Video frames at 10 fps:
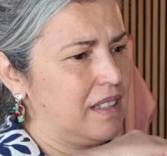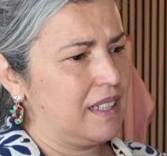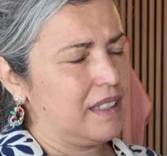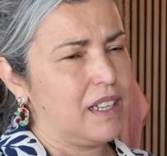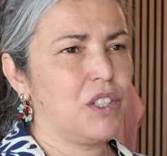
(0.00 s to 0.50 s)

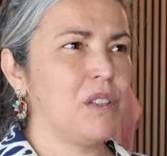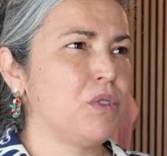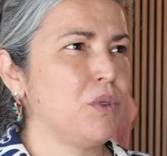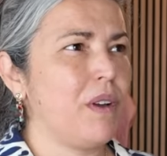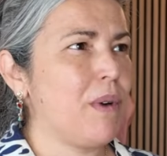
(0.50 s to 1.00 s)
attach them
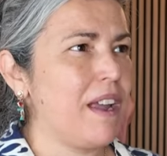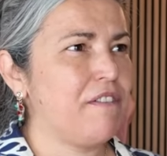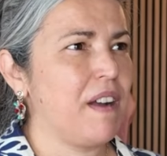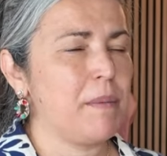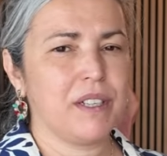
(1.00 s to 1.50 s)
to a white
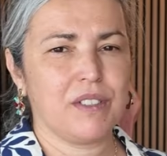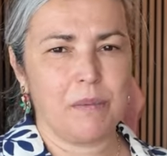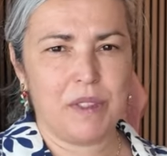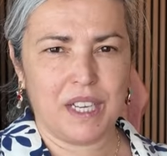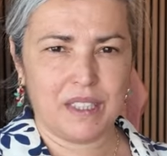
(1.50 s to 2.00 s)
fabric or
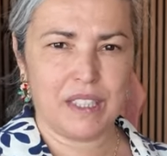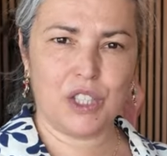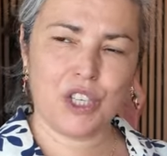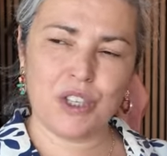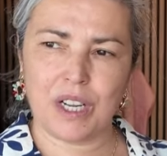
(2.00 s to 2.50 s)
something, and then
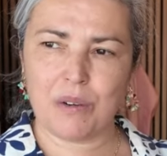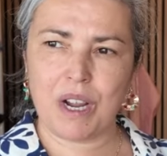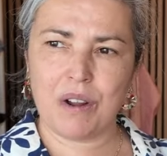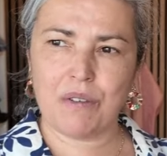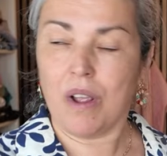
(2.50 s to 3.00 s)
turn it
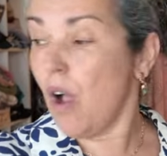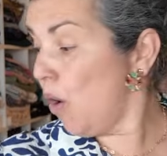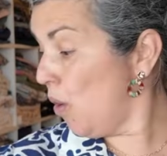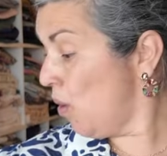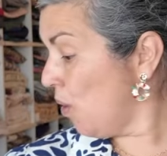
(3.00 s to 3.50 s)
around.
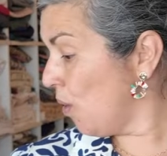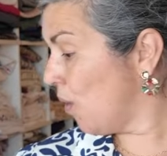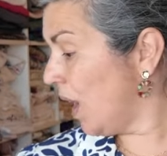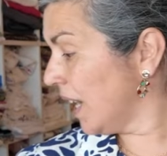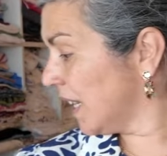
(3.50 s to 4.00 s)

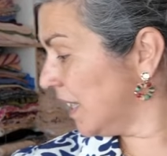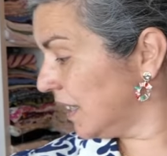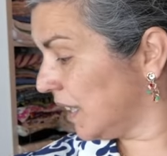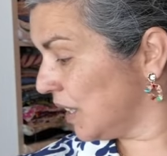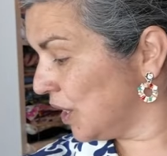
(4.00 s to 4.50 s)
Oh, I can
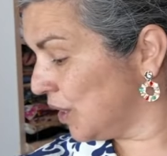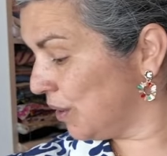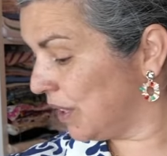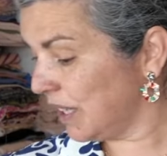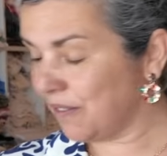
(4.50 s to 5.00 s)
attach it
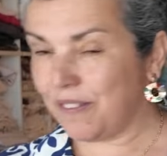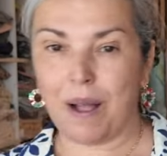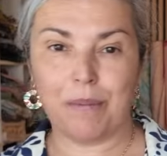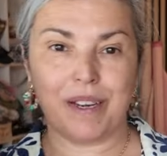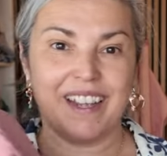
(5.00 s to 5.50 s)
to this
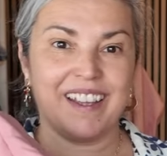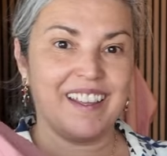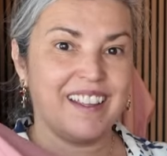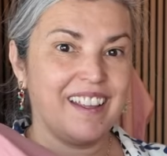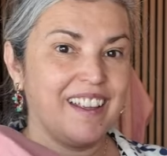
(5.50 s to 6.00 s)
fabric.
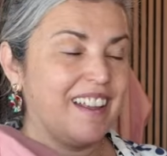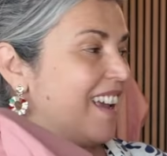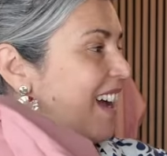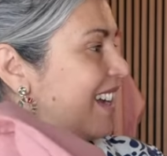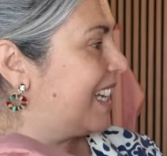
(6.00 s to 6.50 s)

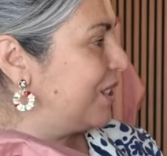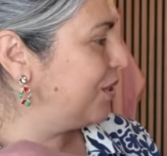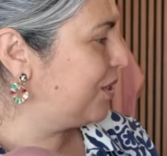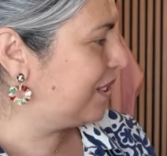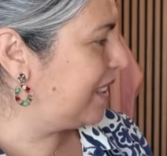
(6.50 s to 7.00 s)
I can
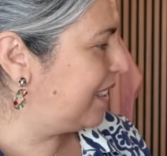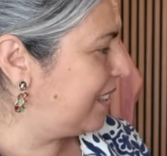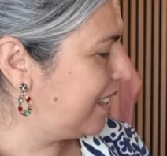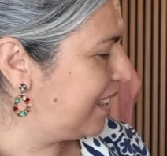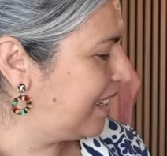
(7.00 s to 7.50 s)
use
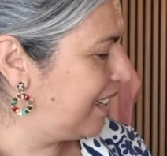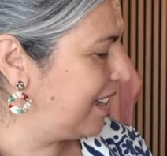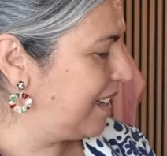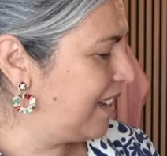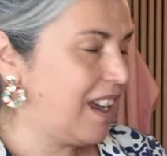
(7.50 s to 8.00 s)
this
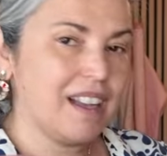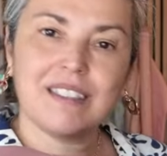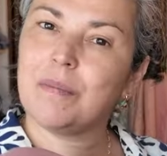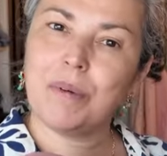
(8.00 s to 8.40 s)
as the